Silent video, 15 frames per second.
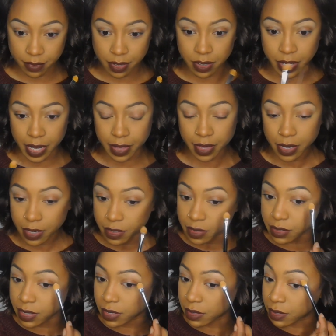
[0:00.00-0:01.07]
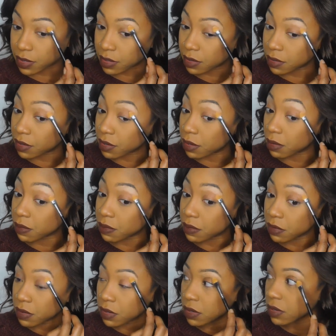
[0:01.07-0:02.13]
Okay, I think that's good enough.
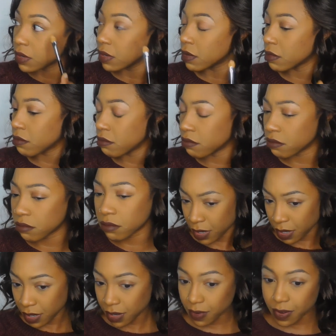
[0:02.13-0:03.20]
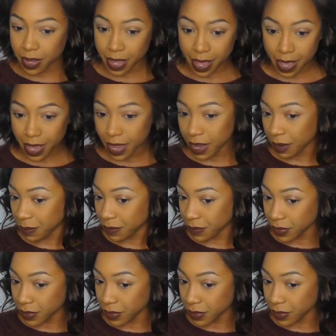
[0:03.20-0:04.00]
Okay,